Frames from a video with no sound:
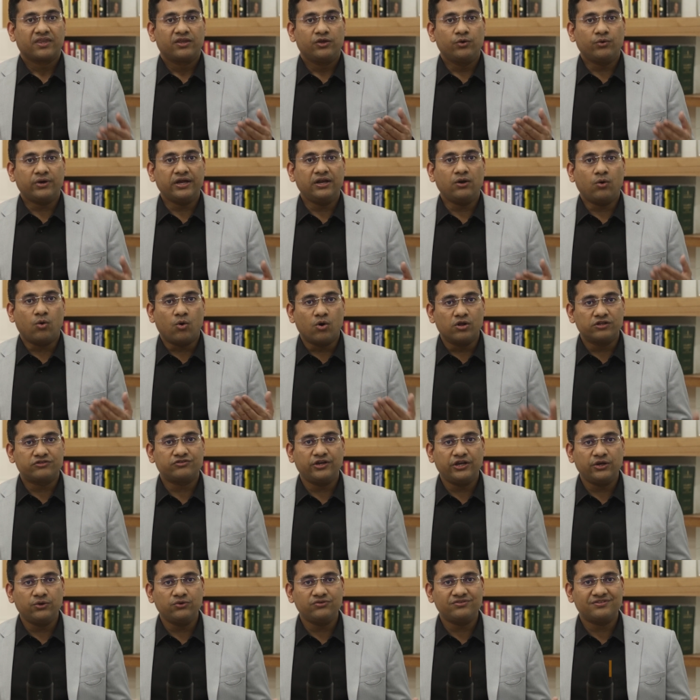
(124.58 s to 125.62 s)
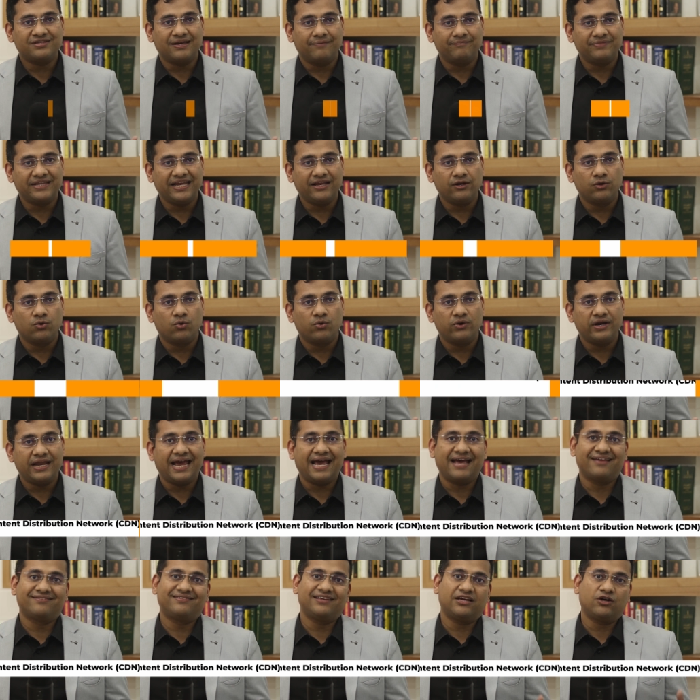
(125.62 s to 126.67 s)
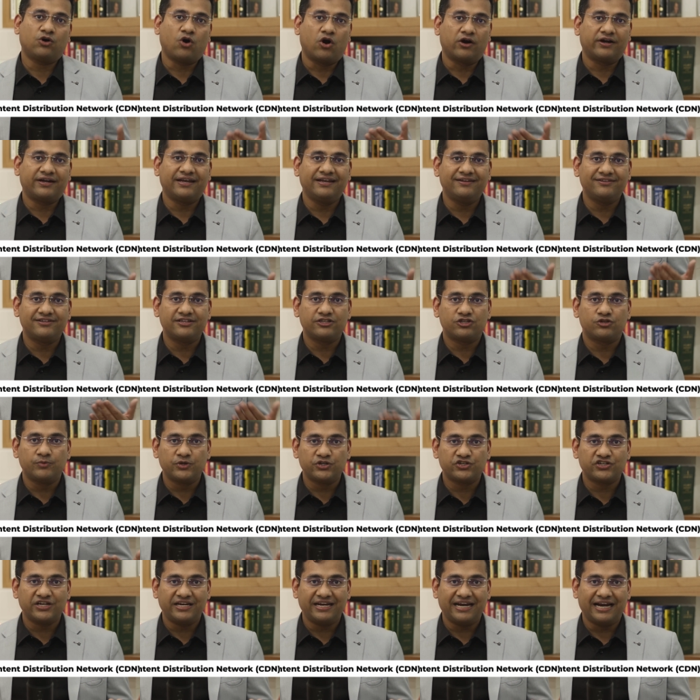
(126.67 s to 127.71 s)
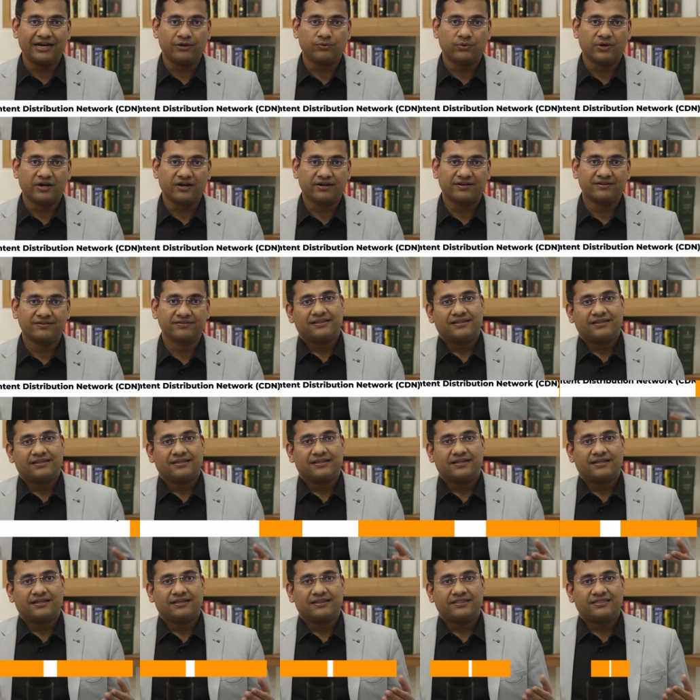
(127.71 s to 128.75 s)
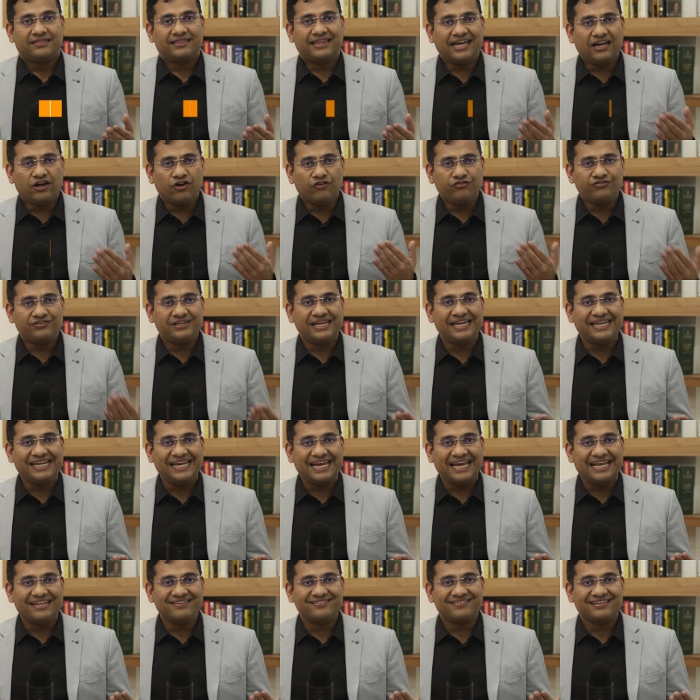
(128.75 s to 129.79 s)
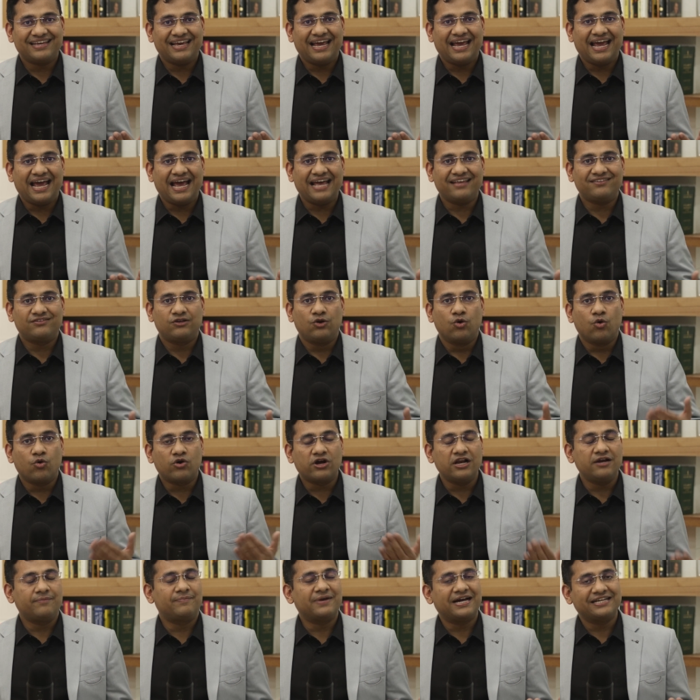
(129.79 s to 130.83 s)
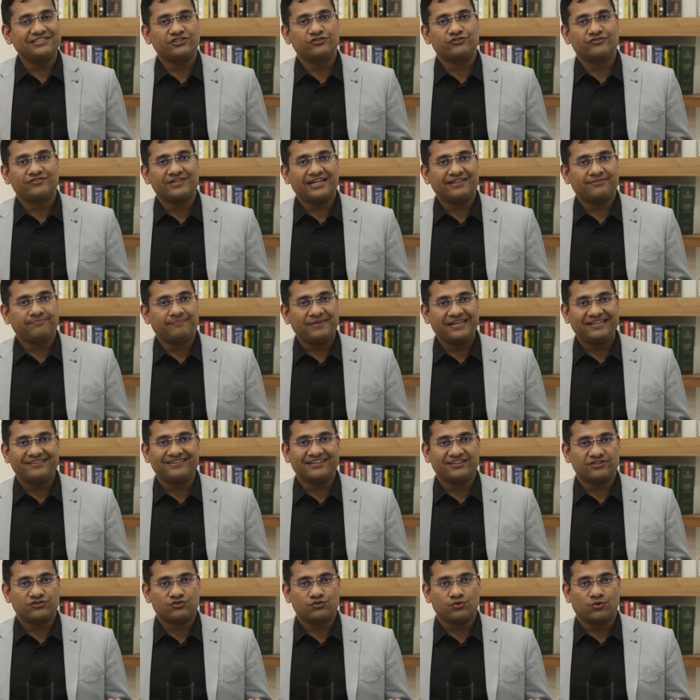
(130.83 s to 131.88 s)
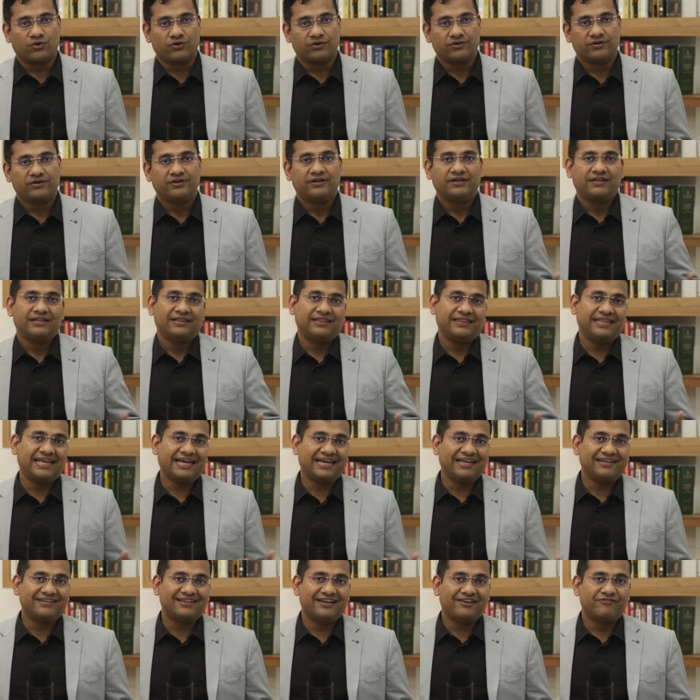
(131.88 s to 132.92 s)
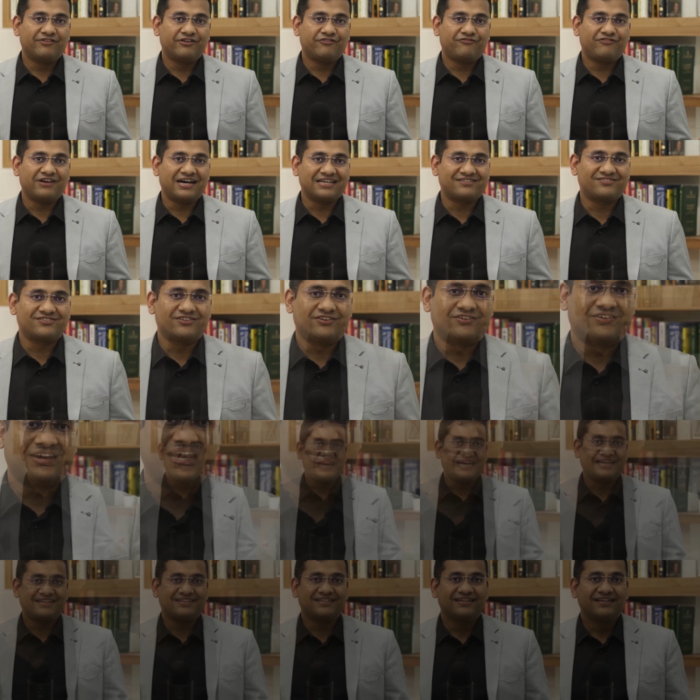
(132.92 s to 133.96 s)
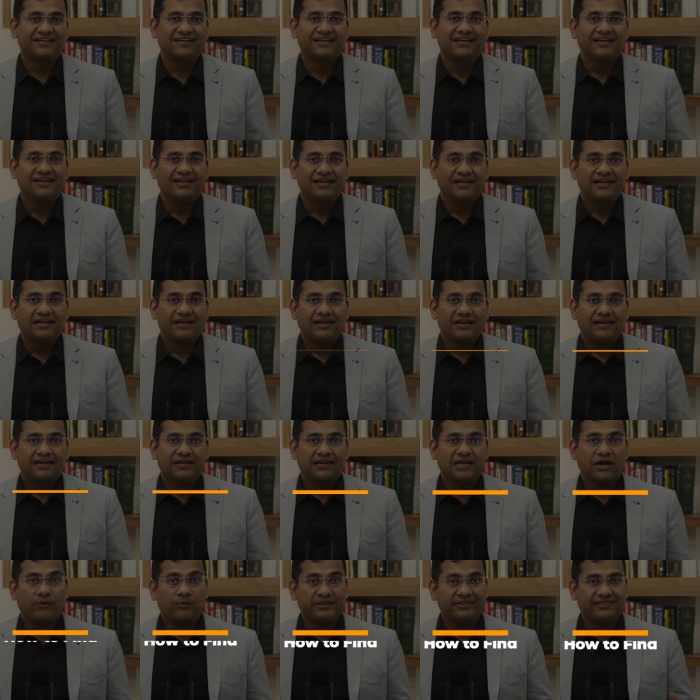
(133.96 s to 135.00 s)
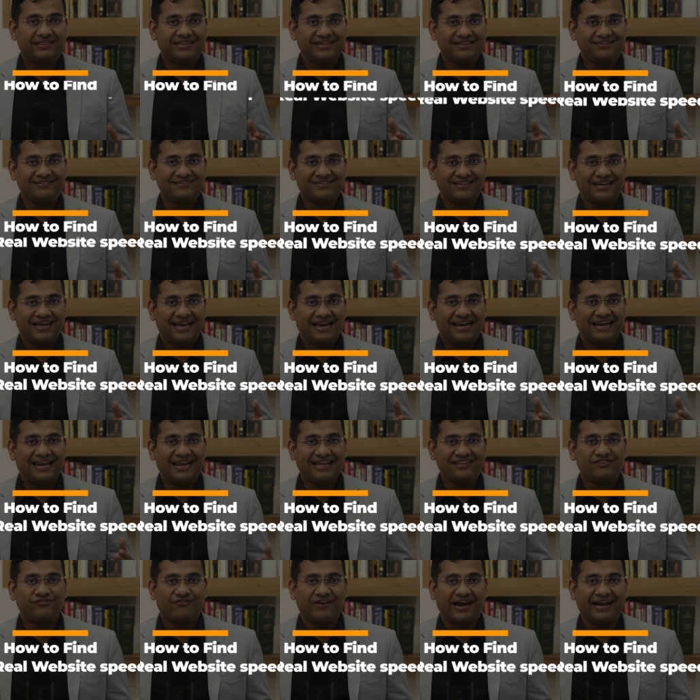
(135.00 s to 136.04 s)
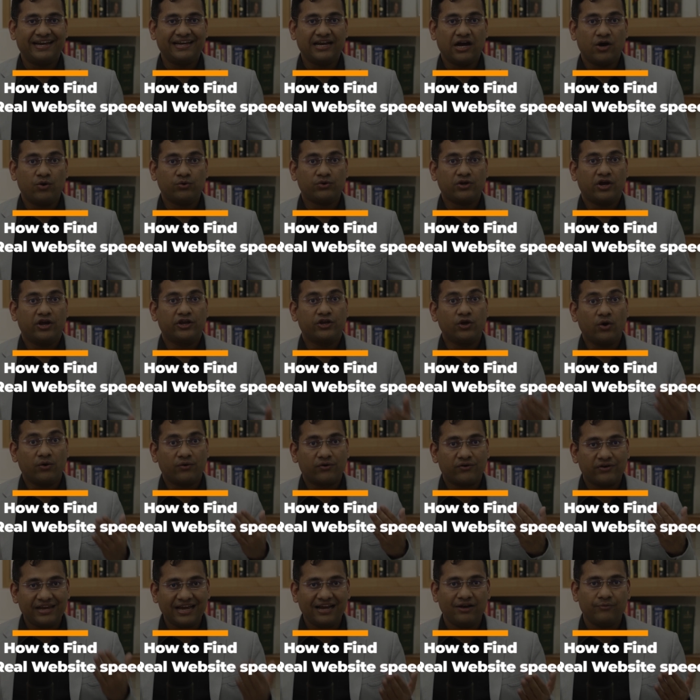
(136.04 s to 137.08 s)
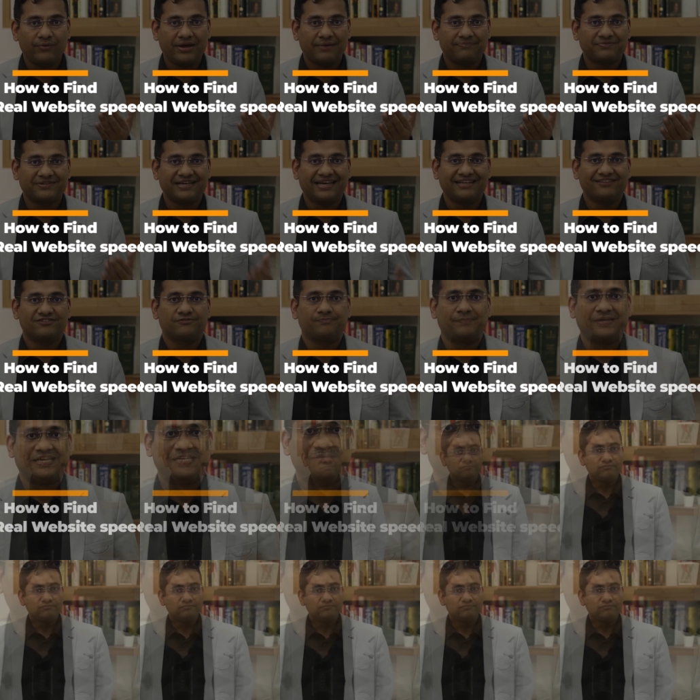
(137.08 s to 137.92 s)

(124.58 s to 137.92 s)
You can also use something known as a content distribution network. Think of CDNs as local branches at pizza store. They can deliver faster, right? Now with this, let's find out your real website speed.